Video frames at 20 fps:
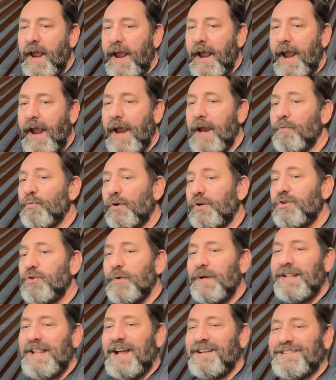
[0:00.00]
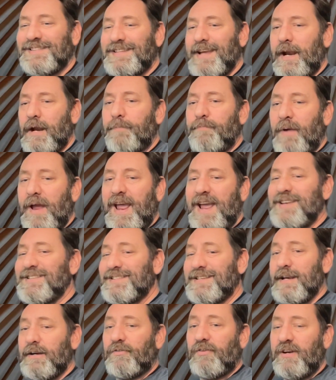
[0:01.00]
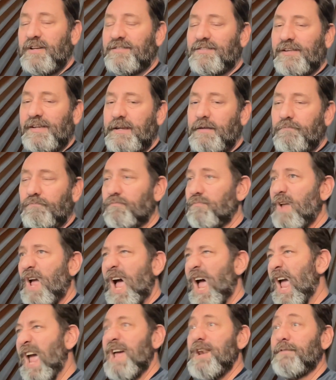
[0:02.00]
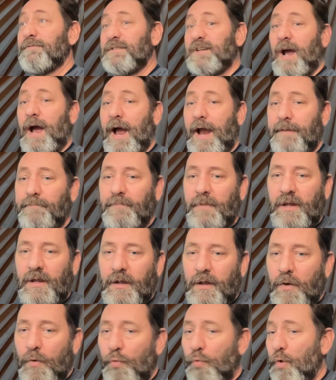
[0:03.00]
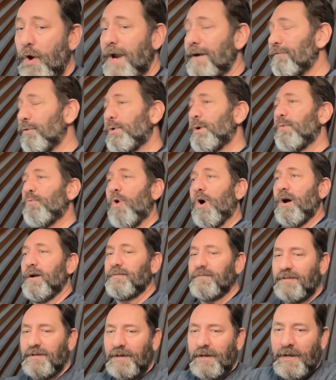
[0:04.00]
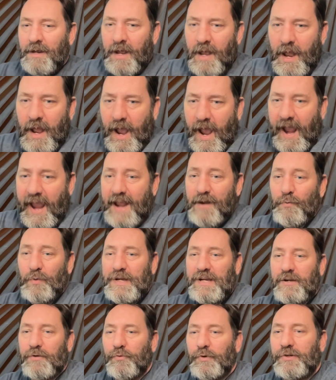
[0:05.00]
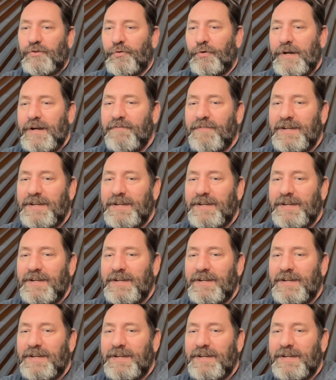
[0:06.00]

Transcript: and we're doing that setup asynchronously ahead of time, whenever we want, and we can retrieve the